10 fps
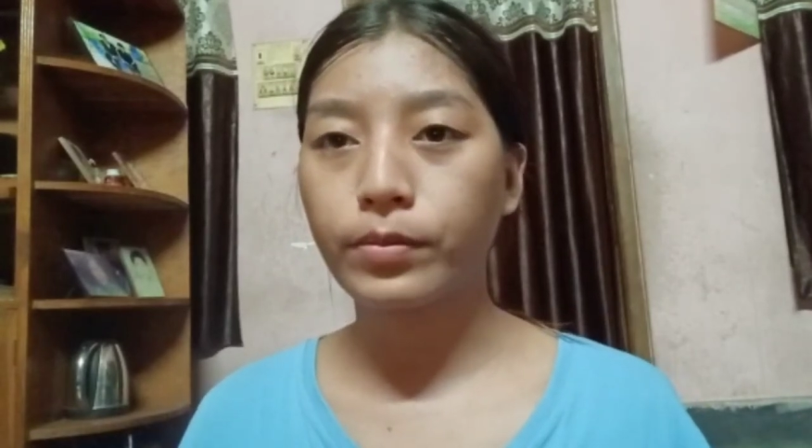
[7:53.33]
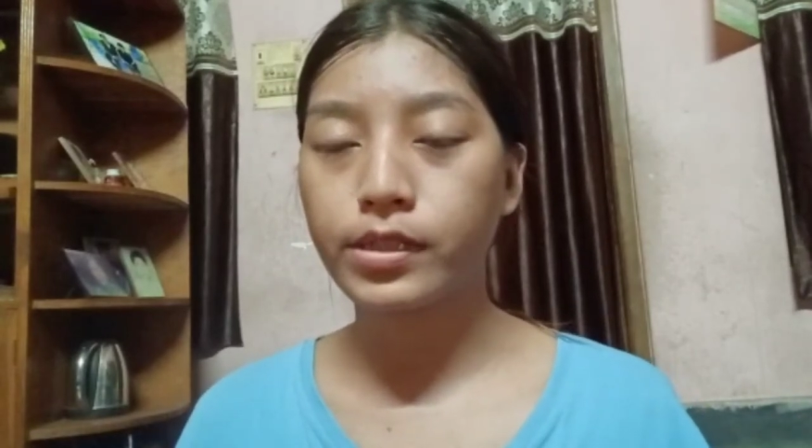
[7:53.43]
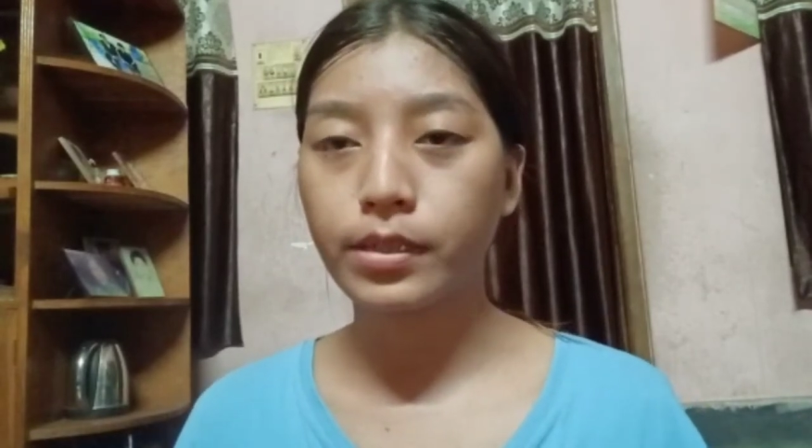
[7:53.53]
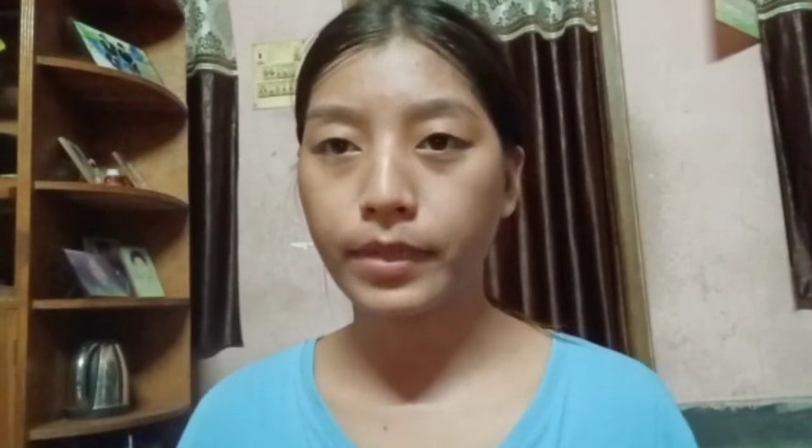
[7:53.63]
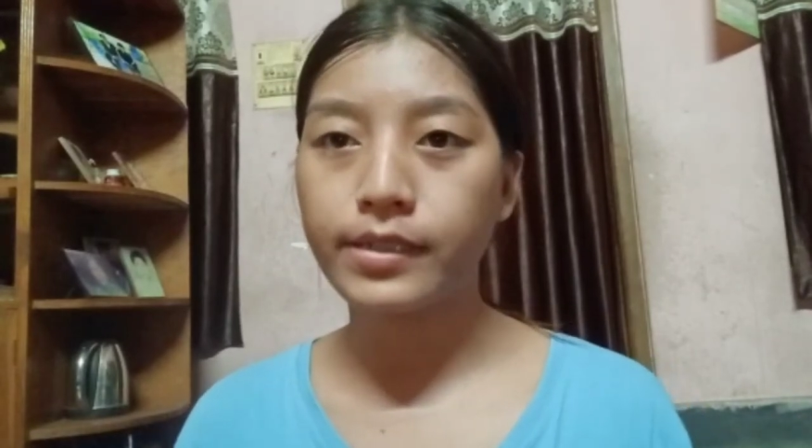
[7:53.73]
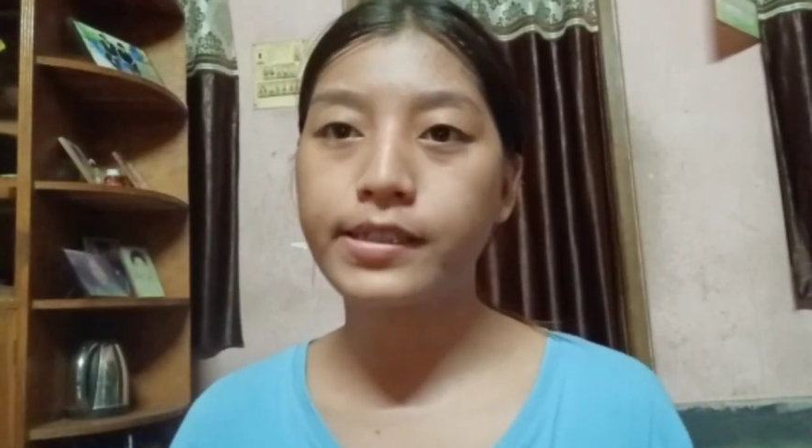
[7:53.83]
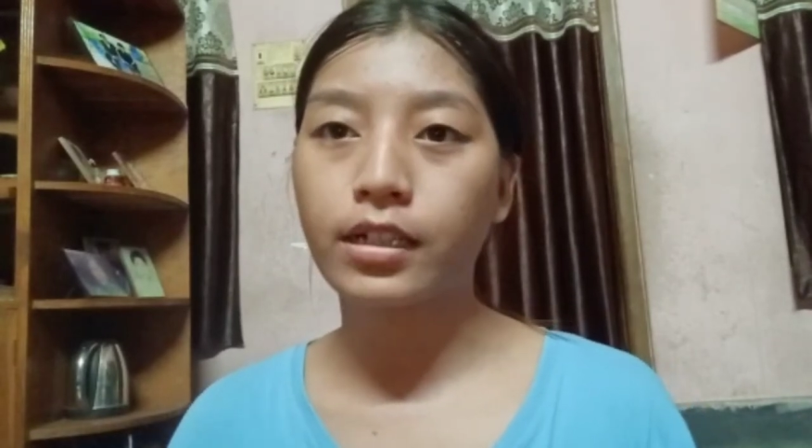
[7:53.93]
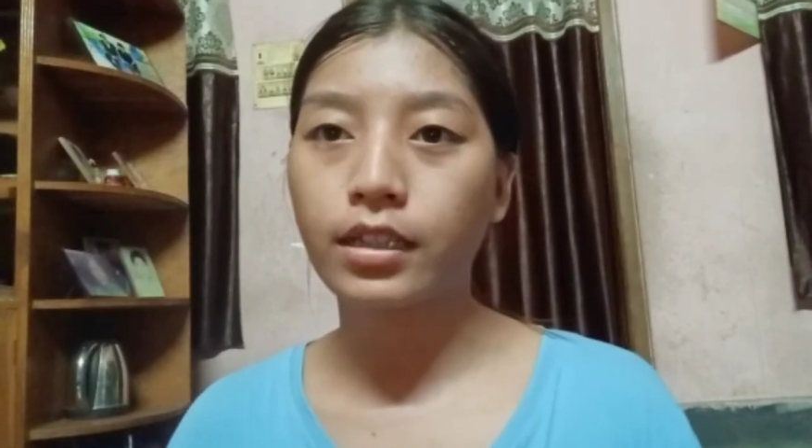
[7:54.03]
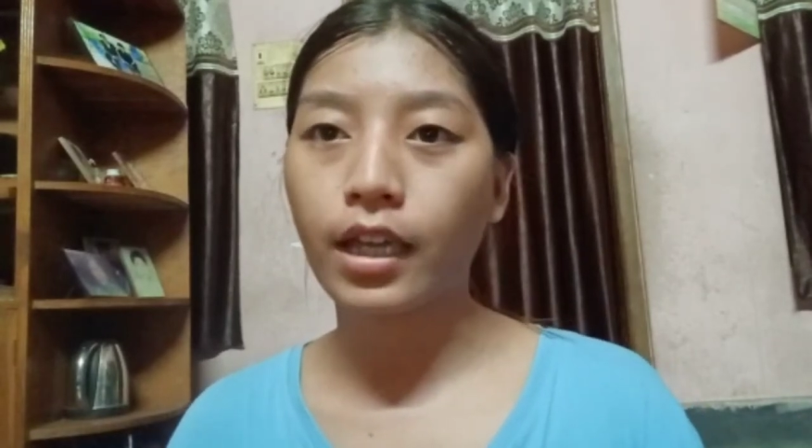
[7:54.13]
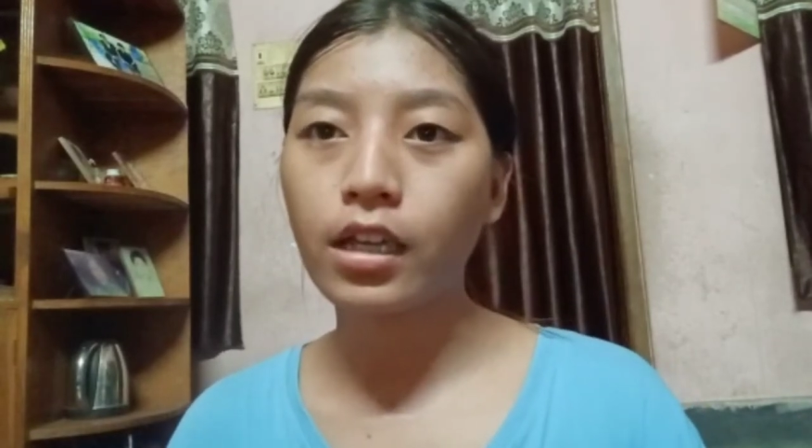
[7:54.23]
se mil
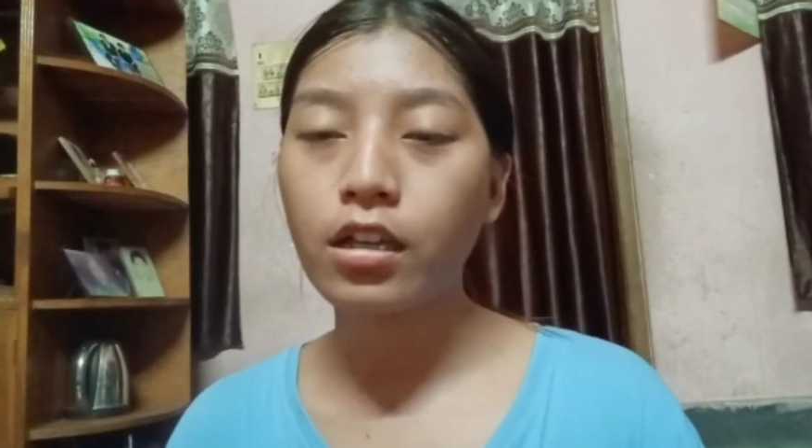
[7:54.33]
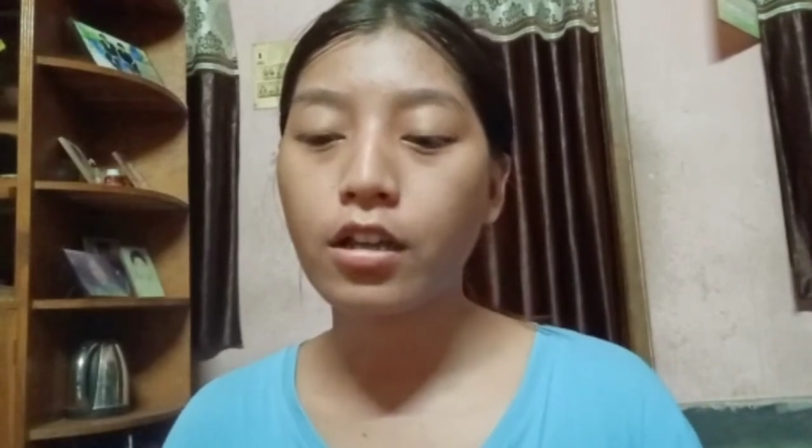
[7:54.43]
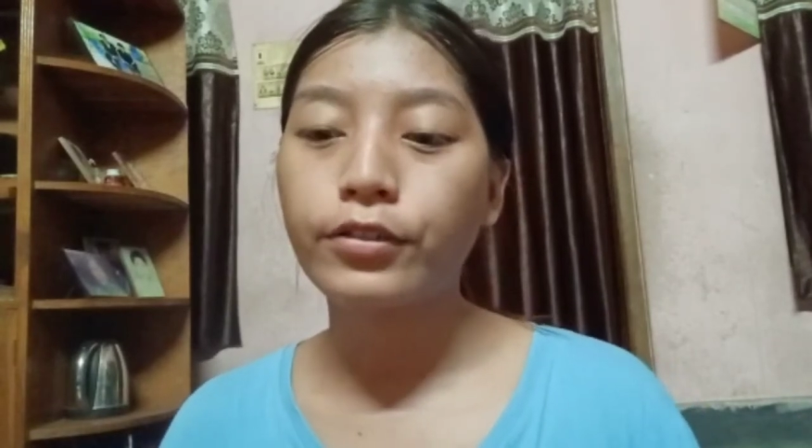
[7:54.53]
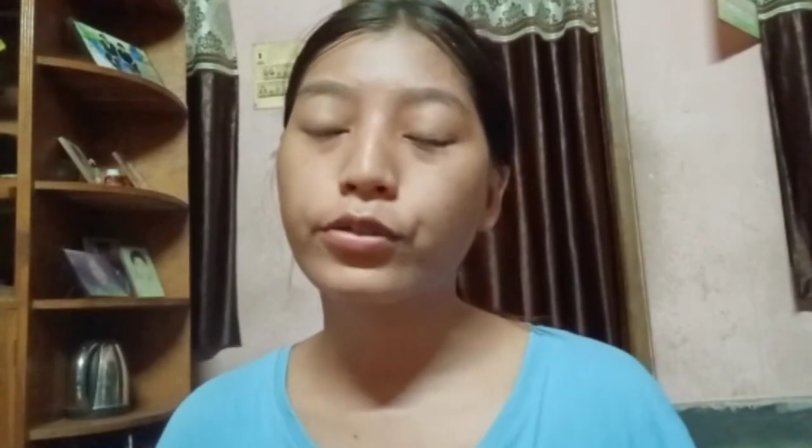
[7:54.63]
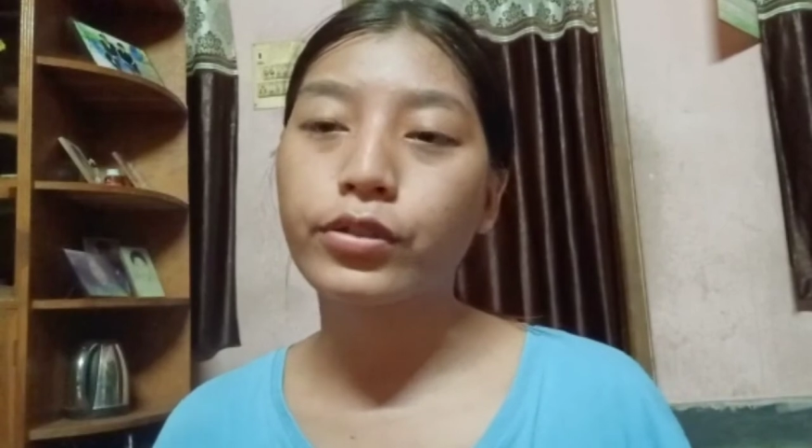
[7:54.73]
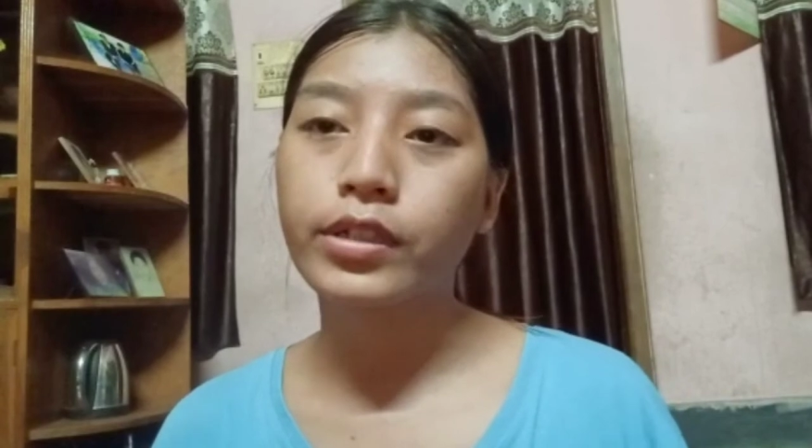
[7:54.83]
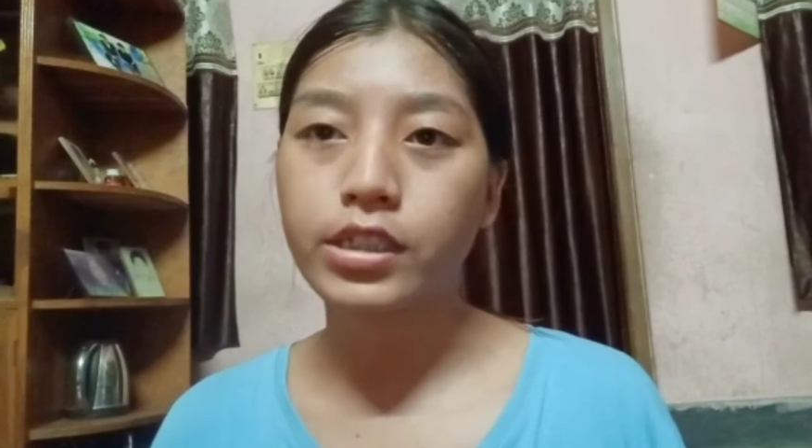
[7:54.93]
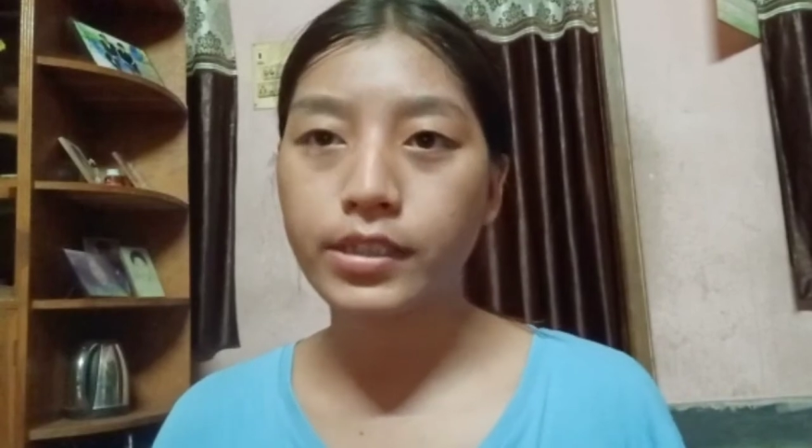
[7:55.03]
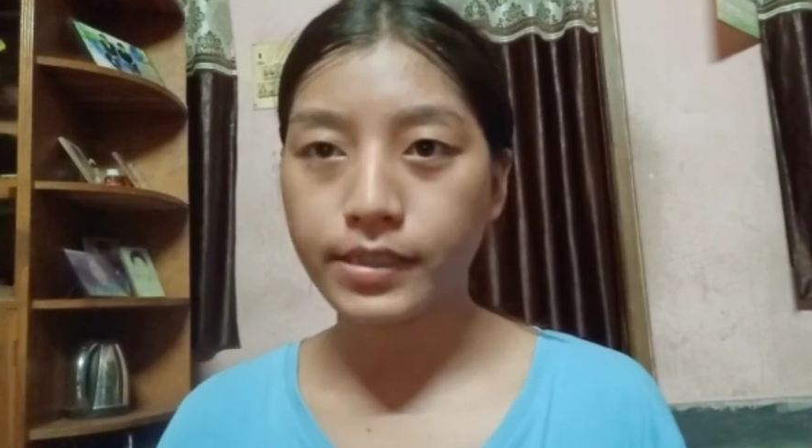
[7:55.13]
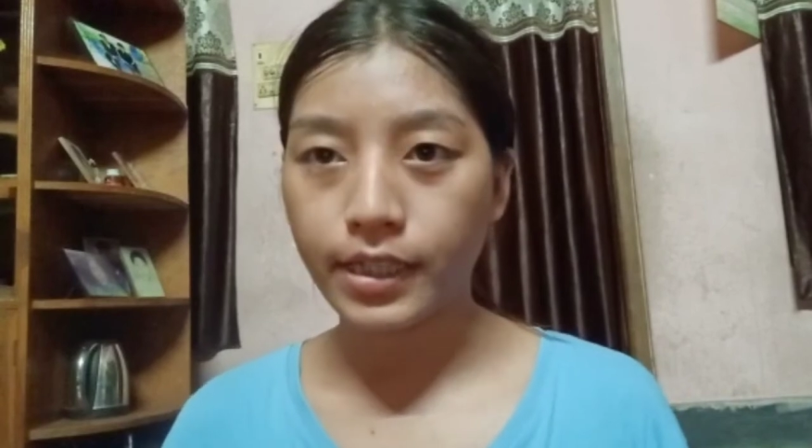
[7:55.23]
sakta hai, so you can
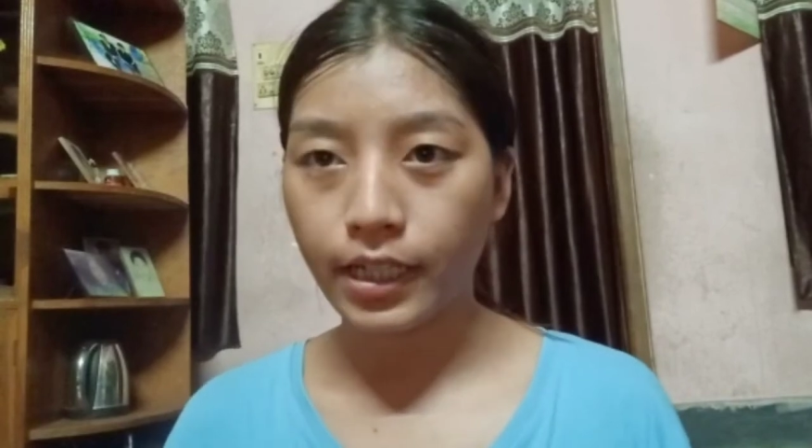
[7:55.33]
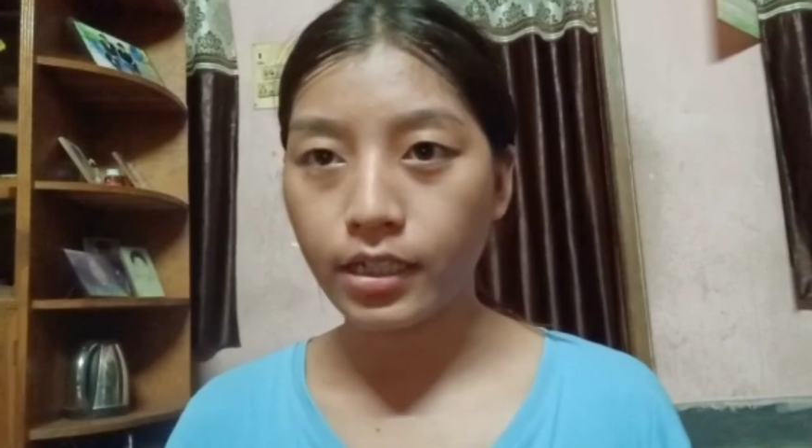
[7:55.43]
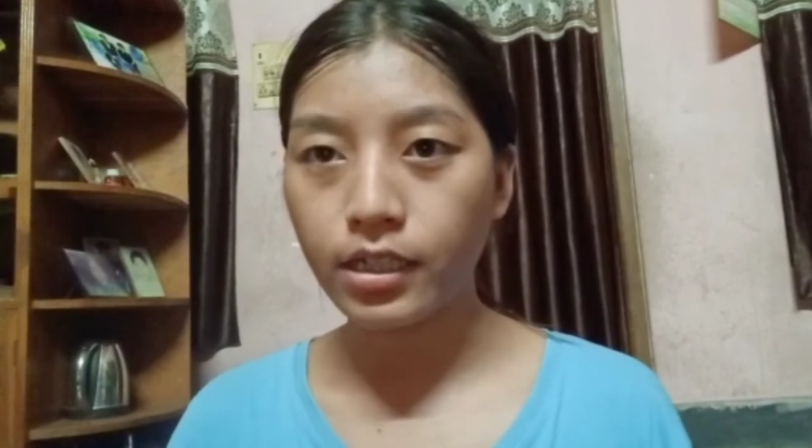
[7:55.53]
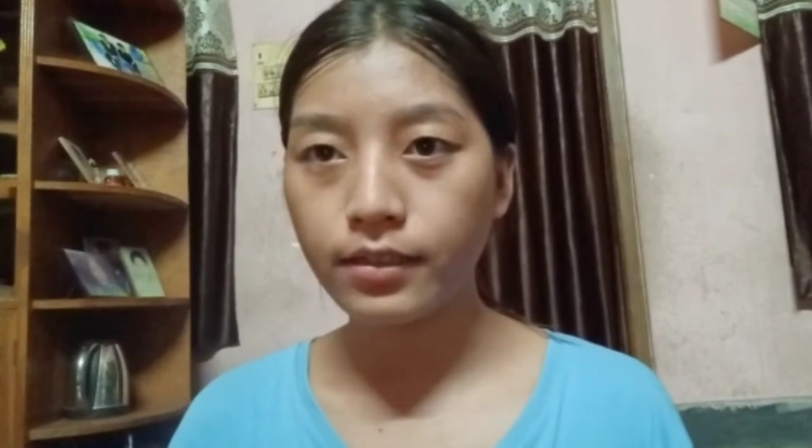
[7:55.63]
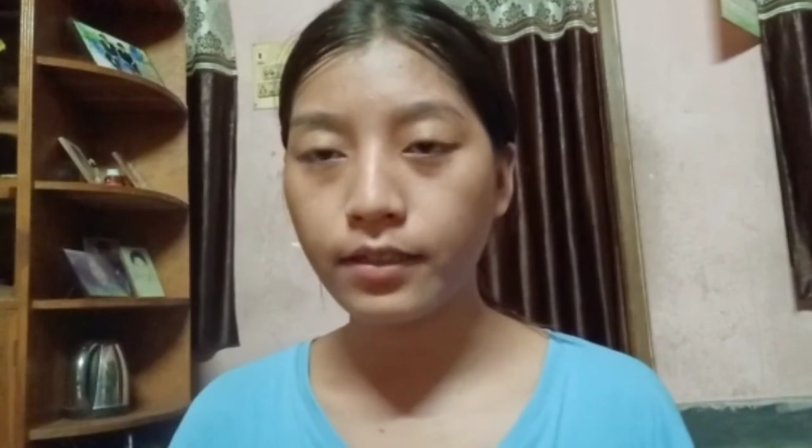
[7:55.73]
just get it.